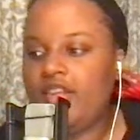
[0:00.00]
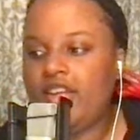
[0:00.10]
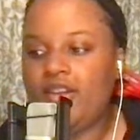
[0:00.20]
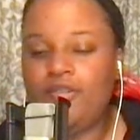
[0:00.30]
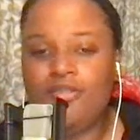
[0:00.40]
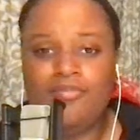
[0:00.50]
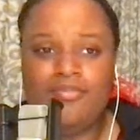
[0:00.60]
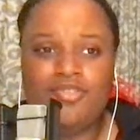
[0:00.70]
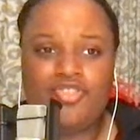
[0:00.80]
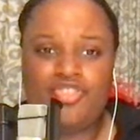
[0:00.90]
I know
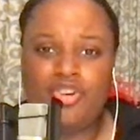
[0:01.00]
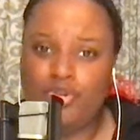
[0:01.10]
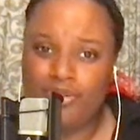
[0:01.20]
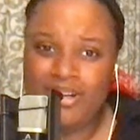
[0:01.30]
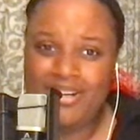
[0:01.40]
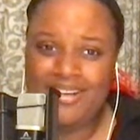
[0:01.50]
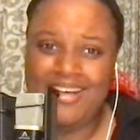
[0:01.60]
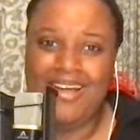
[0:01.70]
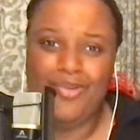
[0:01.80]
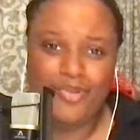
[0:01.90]
children
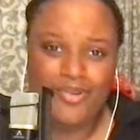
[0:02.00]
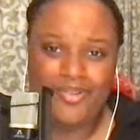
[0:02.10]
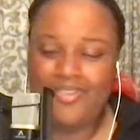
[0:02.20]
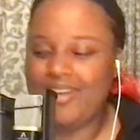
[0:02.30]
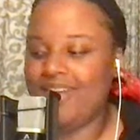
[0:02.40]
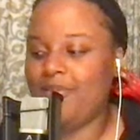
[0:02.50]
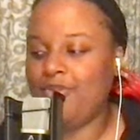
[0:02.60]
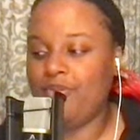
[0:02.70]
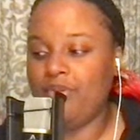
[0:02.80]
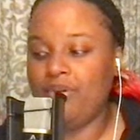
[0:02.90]
and elders, like
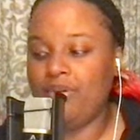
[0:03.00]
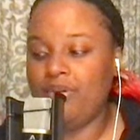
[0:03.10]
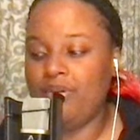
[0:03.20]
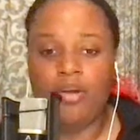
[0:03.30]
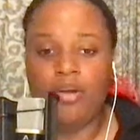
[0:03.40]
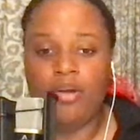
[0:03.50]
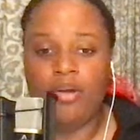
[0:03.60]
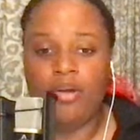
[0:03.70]
especially when you